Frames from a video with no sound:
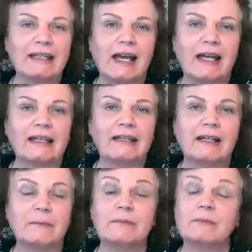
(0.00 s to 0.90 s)
I
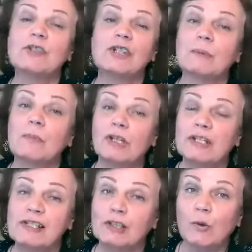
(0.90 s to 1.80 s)
took more
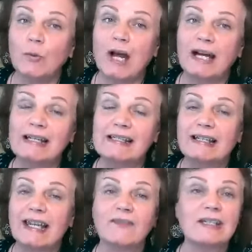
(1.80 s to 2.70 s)
slow walks. I
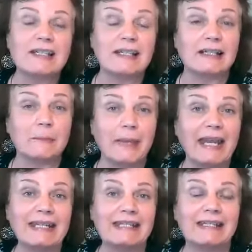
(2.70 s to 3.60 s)
haven't done a
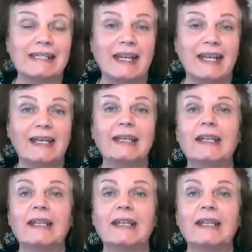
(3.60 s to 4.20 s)
painting yet,